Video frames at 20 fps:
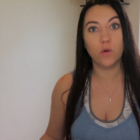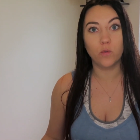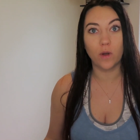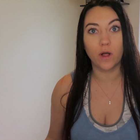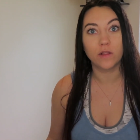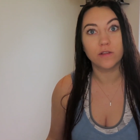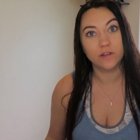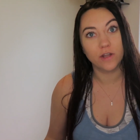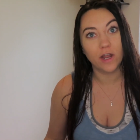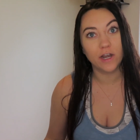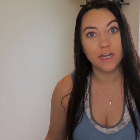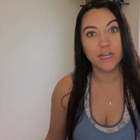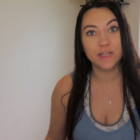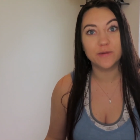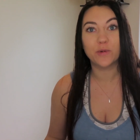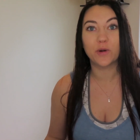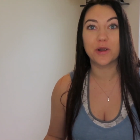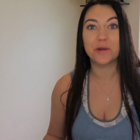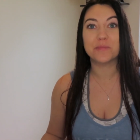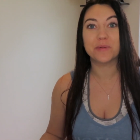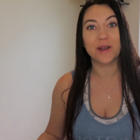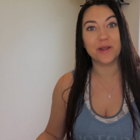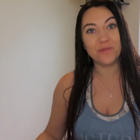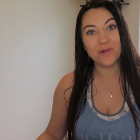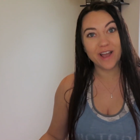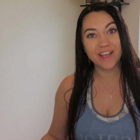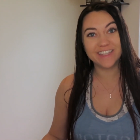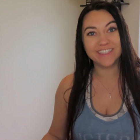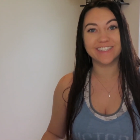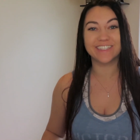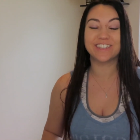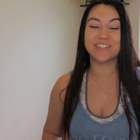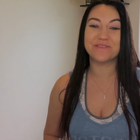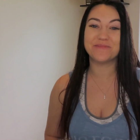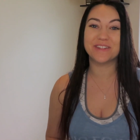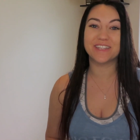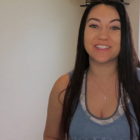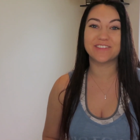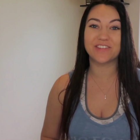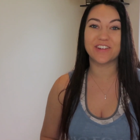Well, not anymore, but I was a
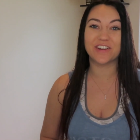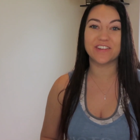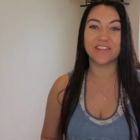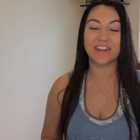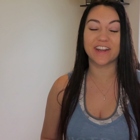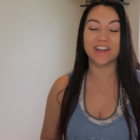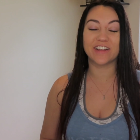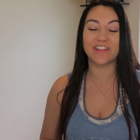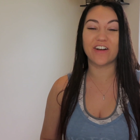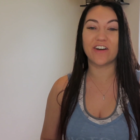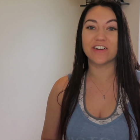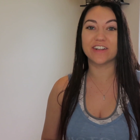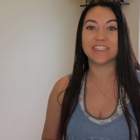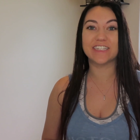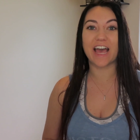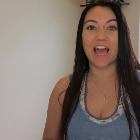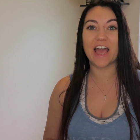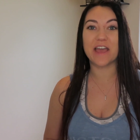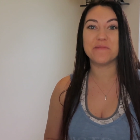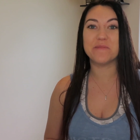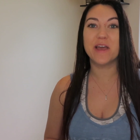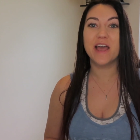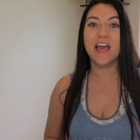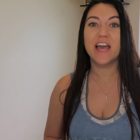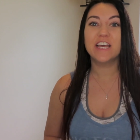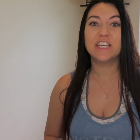gymnast for a very long time.